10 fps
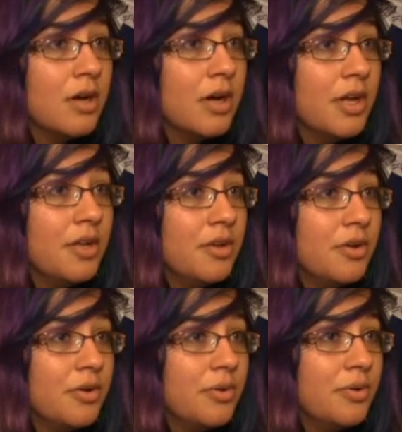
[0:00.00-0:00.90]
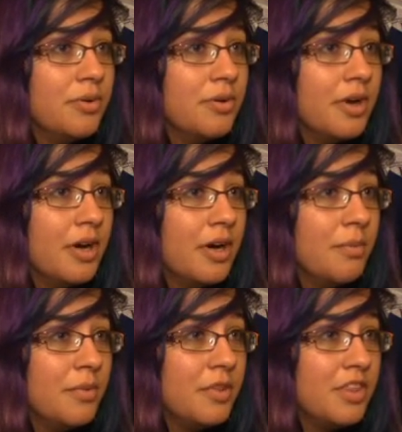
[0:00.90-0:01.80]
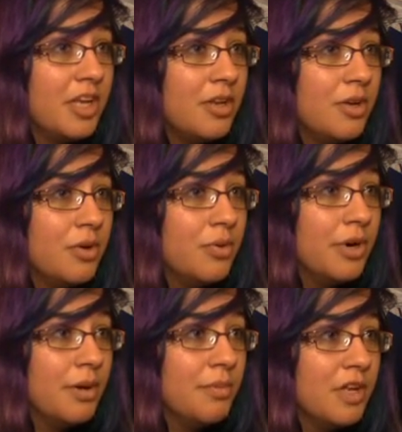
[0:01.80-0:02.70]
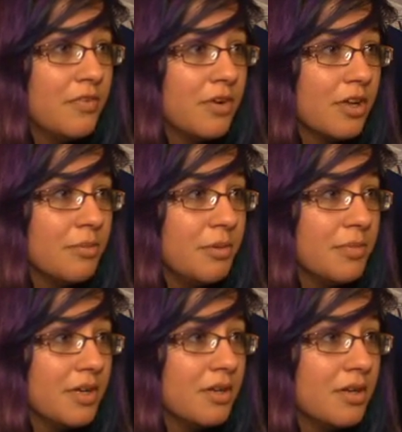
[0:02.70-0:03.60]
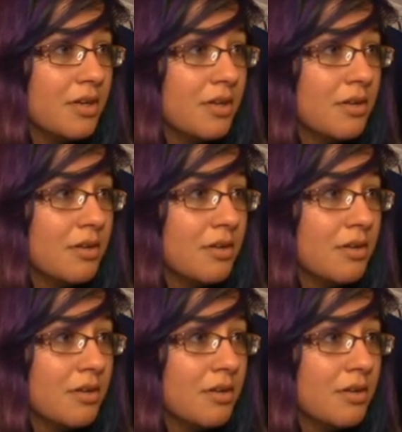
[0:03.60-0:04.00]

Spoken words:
I know they know I'm never coming back.